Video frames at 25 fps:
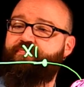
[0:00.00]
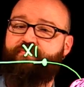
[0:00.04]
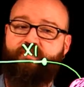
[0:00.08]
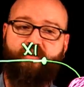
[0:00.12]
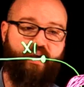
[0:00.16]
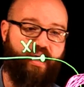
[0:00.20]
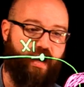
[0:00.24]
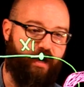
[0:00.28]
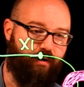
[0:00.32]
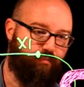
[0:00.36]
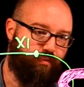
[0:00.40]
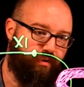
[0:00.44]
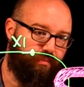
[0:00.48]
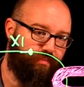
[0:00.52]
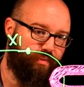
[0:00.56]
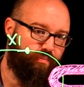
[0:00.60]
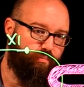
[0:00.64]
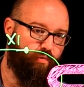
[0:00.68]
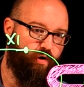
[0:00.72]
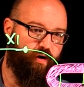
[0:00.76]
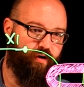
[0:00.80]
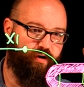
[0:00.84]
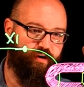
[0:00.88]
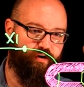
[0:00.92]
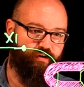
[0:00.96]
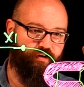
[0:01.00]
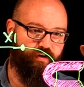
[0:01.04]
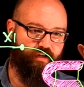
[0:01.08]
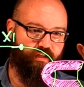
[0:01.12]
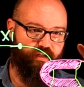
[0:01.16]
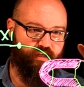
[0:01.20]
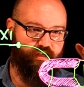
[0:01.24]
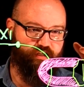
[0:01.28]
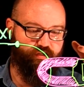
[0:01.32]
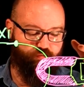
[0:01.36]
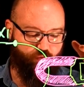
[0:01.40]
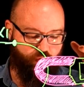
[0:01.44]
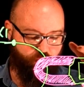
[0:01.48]
And we'd be monitoring
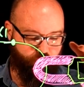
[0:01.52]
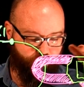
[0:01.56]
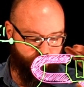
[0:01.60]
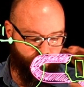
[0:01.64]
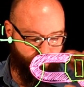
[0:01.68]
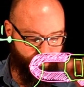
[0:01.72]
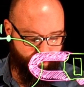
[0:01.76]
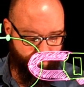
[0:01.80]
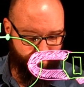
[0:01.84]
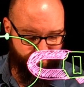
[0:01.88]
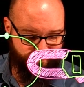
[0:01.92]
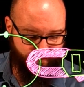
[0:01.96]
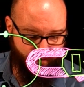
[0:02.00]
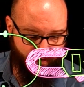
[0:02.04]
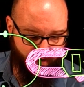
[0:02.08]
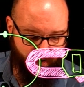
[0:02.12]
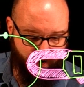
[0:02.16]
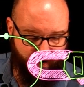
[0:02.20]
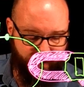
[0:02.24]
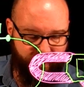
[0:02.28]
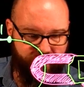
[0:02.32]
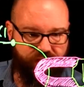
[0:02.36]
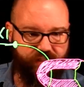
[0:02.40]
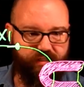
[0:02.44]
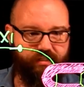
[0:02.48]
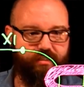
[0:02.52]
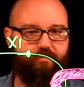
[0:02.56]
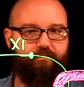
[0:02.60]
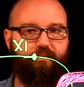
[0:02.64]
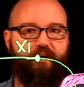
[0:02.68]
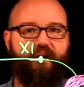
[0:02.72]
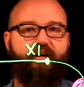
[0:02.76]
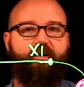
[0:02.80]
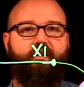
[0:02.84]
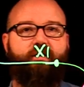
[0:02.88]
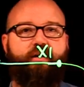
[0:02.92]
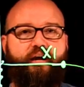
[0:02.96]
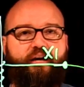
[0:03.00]
this. What we're looking for in this
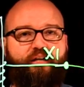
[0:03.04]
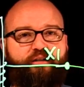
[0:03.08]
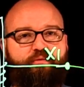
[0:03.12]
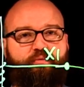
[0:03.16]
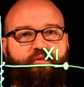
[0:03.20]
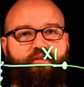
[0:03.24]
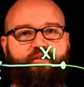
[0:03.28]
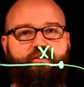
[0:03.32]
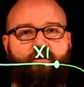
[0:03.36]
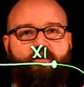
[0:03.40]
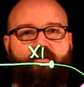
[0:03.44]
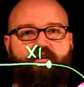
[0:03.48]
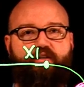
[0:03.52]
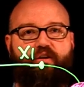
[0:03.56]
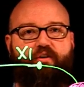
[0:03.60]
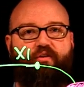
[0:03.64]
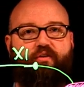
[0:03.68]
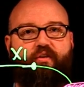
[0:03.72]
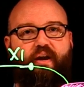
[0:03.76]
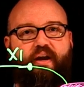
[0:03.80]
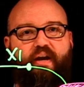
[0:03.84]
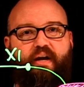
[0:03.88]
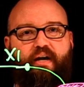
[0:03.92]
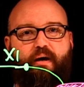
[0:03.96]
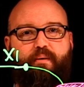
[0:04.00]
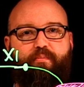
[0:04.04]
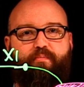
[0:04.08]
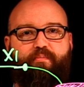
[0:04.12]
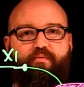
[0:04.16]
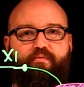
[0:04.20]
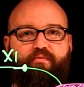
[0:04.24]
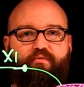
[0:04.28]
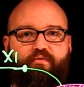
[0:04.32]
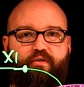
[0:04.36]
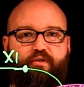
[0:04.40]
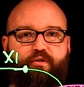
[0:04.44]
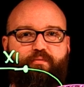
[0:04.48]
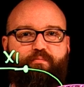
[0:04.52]
meter, as we start to crank up
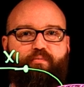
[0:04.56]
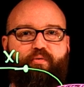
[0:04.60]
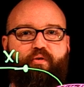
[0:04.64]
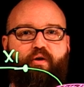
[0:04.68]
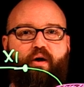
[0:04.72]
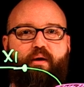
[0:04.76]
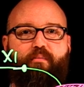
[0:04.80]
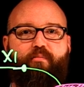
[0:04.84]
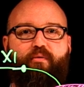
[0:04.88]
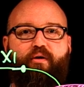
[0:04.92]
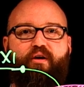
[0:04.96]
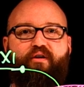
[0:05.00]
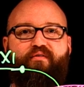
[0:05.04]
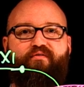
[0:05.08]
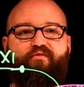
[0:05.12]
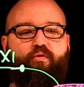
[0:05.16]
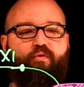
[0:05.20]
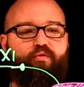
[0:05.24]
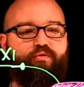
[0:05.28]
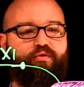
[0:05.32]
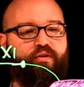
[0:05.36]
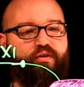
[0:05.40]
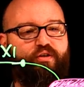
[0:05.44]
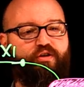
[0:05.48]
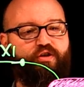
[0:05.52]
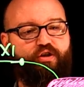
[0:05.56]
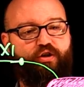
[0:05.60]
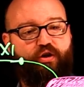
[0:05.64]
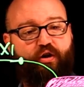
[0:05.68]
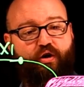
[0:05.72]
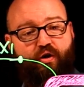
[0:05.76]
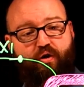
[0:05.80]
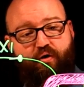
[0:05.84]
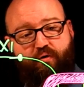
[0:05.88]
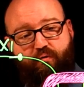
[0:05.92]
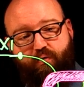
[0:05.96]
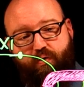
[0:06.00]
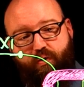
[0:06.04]
this primary voltage,
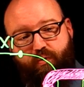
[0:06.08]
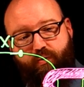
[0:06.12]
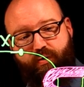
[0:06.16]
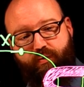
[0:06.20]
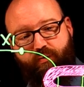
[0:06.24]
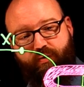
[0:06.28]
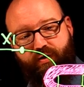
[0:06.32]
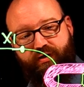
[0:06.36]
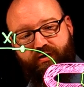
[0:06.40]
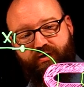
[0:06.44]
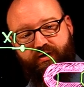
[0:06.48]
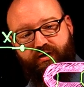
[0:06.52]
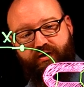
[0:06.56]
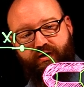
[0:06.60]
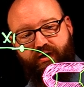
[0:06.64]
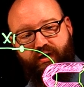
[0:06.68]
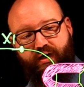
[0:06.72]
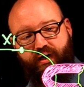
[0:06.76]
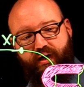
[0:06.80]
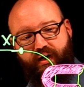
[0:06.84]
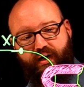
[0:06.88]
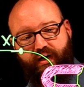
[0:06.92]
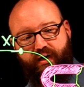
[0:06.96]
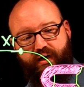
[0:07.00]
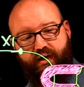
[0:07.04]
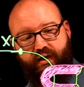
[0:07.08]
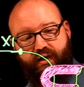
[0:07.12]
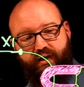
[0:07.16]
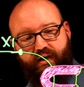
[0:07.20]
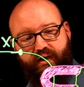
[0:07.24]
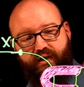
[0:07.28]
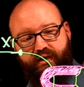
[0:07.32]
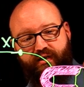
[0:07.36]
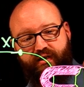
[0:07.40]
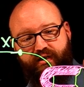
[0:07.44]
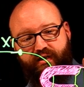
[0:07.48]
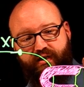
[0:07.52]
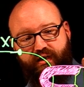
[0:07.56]
what we want to see is
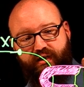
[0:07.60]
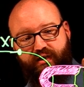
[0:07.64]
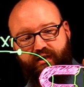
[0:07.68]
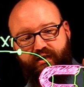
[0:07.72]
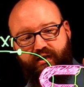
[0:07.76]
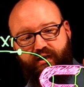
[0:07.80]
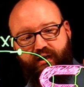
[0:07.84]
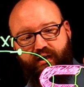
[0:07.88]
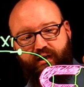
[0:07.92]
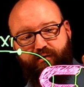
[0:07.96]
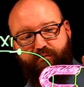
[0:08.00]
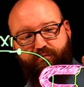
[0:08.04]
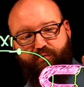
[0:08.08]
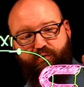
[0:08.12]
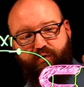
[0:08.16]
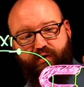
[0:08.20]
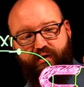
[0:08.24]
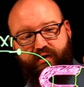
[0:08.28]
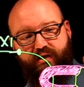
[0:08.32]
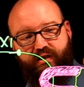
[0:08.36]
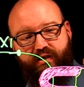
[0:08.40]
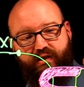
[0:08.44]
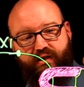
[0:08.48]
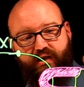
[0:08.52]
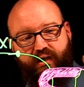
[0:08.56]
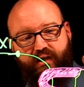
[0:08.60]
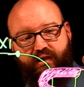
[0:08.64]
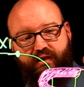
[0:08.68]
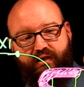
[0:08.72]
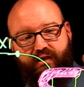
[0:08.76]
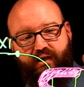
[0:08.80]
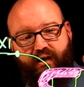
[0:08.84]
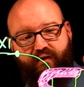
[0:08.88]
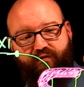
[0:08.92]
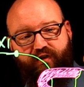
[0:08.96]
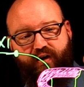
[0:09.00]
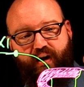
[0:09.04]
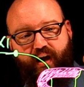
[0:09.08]

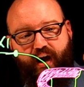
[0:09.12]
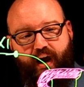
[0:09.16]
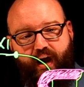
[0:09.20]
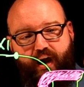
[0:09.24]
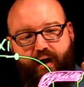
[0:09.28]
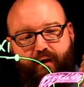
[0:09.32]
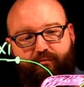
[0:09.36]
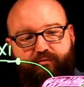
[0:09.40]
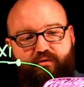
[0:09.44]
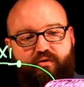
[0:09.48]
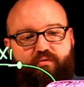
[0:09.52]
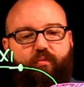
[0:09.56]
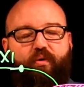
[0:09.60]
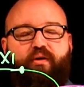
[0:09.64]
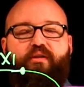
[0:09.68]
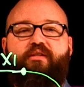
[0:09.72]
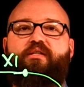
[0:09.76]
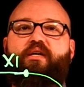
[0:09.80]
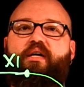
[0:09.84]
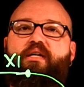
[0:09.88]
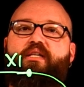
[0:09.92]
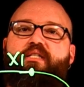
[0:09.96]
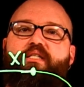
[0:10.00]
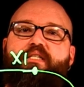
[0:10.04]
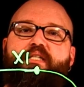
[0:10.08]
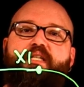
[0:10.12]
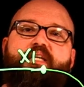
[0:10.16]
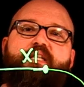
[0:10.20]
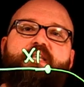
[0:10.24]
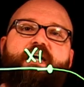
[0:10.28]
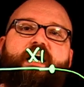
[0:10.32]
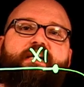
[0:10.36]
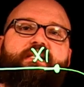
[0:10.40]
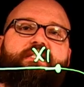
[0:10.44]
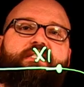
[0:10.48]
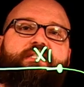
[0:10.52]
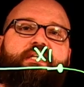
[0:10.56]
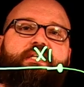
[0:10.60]
16.67 amps. Once I see that
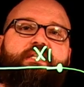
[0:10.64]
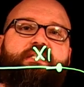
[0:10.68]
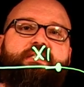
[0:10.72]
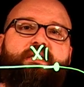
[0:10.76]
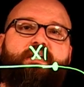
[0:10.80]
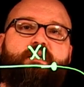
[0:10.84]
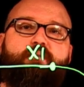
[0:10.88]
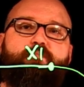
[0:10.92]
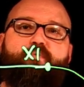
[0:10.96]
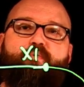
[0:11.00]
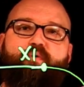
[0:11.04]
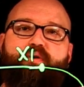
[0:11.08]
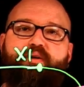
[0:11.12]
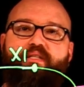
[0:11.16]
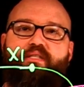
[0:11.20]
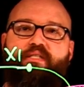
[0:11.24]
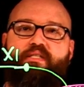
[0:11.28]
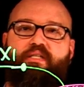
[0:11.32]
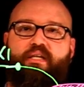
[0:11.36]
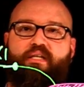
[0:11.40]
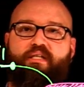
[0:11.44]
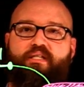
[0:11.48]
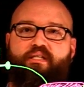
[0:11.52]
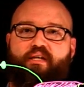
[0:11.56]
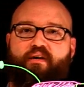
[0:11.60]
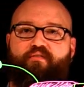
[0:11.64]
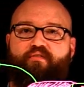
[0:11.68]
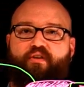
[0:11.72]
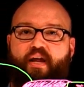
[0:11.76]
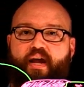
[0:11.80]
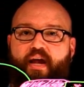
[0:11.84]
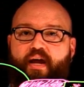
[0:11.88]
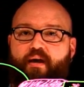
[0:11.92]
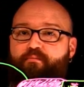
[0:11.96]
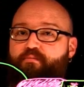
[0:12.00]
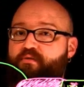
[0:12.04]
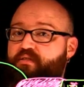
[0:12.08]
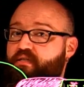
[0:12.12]
16.67
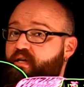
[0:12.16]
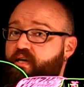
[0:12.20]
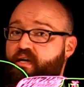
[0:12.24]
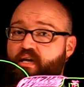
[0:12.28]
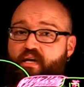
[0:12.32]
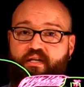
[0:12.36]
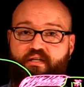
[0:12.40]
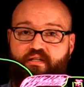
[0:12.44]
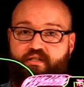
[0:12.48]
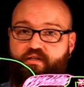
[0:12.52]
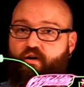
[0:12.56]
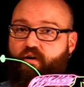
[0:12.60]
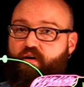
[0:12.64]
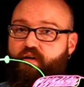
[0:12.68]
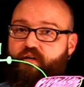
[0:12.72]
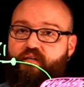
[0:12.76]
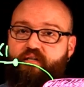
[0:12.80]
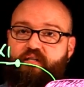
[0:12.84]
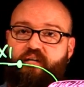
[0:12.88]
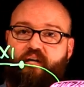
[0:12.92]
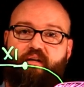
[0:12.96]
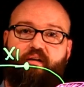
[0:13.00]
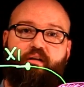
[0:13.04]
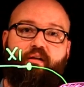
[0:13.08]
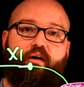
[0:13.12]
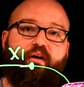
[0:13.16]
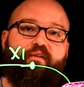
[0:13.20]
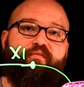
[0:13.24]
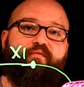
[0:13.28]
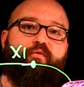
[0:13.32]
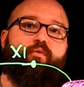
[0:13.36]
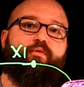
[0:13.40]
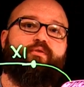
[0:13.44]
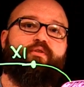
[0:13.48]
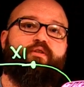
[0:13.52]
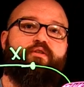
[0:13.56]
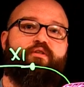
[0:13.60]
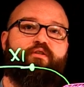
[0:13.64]
amps, it's not going to take a lot of
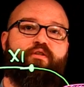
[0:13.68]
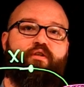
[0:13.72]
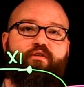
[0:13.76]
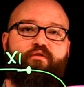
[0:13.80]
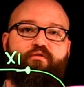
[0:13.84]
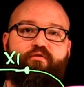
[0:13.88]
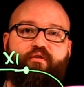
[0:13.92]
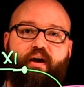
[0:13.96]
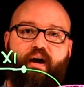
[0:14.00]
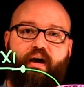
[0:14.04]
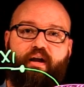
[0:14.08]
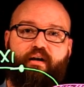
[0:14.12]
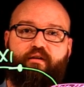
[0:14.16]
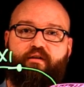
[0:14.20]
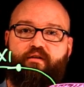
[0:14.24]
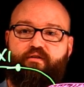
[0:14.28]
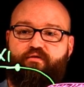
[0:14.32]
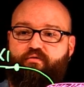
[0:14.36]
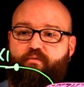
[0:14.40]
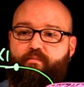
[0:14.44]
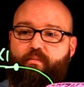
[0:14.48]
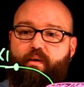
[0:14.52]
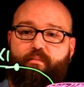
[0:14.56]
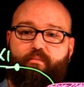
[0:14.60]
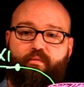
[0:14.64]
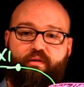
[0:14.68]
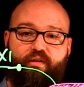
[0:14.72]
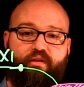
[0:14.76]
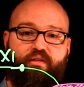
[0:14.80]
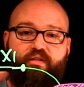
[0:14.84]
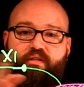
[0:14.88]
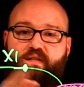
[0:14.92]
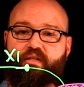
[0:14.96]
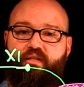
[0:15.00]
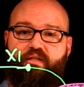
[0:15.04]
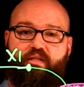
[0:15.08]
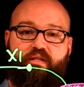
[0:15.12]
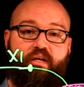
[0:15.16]
voltage to do that, because remember, this
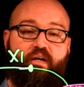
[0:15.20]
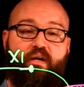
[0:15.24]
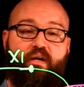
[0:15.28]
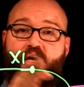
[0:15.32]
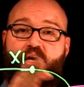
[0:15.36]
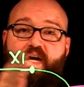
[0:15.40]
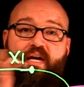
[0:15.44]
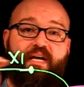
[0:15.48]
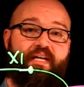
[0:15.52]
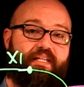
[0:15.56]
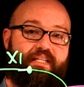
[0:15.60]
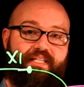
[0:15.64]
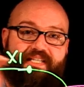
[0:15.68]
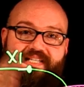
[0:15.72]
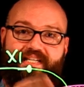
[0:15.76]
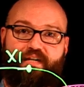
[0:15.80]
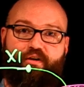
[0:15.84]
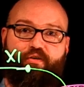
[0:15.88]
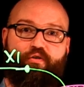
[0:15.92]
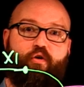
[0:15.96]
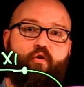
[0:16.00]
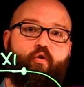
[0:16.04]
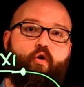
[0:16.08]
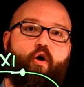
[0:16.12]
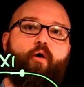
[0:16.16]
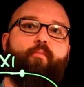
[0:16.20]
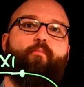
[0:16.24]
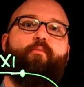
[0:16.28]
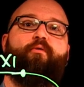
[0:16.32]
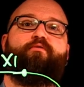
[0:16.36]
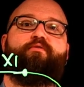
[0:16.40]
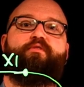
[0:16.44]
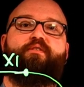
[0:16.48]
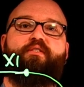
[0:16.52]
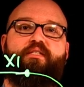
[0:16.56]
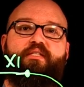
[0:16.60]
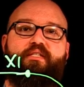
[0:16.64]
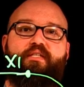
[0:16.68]
is zero,
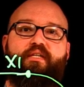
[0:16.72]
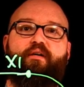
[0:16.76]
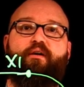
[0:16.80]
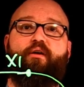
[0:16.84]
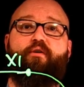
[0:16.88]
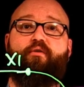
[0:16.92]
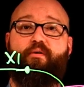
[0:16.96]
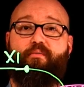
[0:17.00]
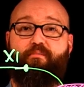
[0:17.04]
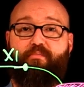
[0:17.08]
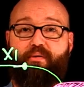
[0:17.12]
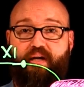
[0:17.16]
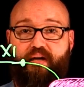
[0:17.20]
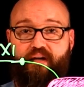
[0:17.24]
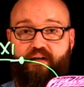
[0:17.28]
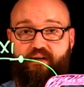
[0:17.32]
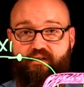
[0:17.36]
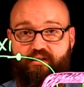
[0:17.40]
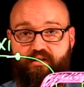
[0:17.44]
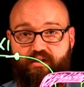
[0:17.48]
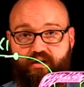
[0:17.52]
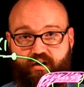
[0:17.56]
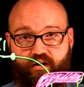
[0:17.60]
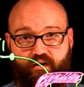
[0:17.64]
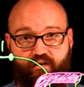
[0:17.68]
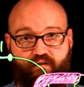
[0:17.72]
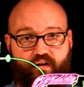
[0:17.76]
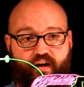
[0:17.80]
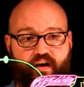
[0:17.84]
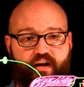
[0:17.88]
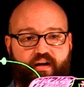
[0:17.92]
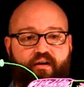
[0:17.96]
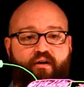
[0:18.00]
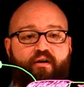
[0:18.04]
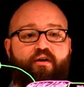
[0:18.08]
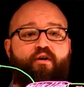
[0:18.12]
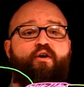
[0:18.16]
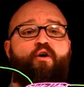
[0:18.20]
almost zero impedance here, right?
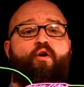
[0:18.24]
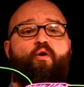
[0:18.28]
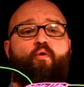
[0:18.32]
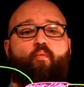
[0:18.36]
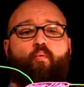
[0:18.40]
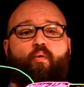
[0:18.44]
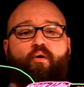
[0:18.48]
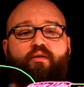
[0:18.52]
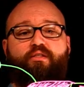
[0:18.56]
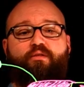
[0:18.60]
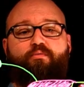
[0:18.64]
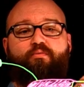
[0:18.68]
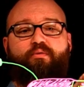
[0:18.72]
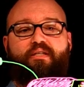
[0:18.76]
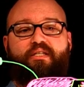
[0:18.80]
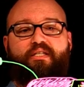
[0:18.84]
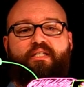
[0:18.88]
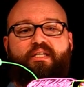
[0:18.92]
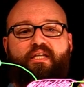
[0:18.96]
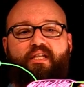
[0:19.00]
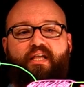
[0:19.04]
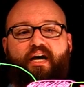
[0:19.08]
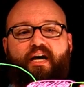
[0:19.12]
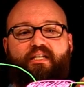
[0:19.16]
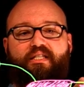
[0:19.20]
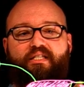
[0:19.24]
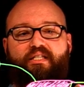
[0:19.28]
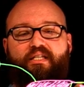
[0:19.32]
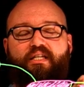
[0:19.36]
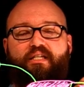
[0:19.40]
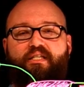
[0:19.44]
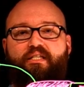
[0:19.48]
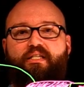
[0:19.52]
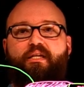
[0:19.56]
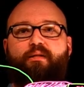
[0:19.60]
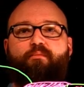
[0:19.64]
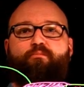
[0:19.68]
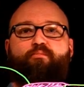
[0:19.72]
Once we see that
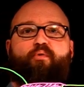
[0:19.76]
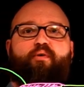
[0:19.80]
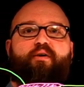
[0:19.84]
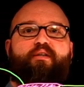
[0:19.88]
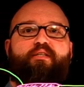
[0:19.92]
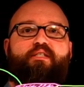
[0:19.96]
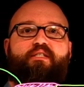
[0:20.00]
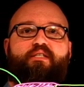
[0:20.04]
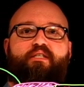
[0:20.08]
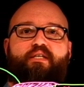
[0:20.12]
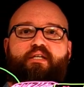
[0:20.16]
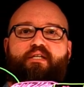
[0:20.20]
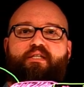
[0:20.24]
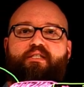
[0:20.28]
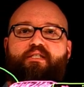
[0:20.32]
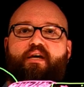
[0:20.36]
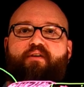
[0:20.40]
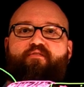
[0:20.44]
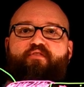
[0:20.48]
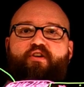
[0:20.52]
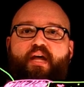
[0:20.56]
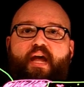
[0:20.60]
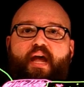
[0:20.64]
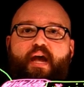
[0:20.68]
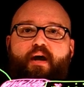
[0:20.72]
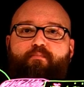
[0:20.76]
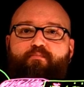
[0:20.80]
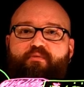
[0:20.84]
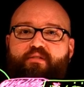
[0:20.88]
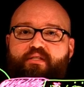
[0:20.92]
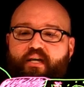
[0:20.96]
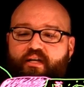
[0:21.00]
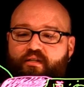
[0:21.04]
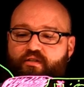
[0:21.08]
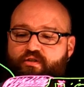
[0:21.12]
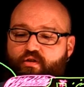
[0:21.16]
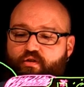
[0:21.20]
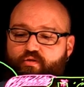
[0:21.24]
16.67 amps,
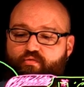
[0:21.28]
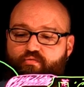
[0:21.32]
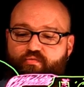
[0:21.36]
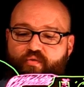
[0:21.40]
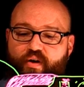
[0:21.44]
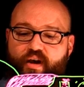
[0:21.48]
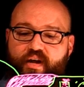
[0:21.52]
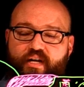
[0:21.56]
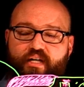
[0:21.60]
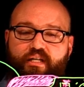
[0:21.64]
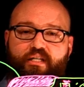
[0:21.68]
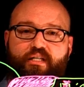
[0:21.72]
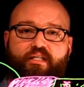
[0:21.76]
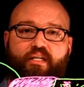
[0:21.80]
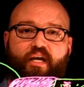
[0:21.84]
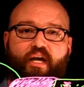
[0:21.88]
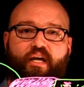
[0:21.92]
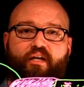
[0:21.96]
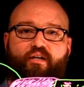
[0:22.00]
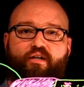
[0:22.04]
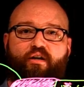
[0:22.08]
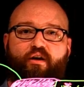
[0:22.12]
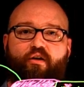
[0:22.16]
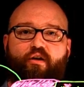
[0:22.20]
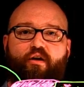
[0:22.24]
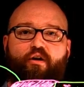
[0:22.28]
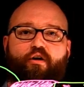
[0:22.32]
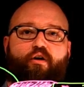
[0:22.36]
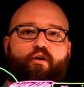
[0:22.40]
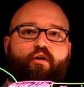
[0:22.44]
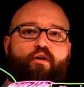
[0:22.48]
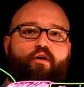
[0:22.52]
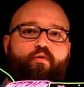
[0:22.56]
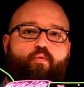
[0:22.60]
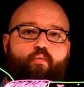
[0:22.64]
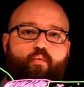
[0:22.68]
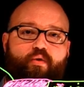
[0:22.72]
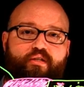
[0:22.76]
that's our rated secondary current,
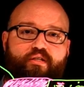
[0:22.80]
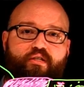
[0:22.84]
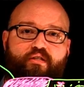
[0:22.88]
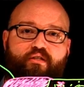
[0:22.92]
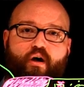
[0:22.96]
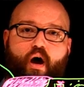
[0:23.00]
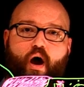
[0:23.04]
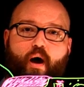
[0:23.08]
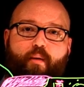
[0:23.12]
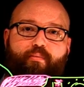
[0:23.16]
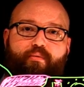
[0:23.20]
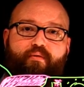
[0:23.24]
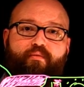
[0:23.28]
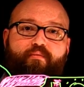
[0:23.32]
we stop.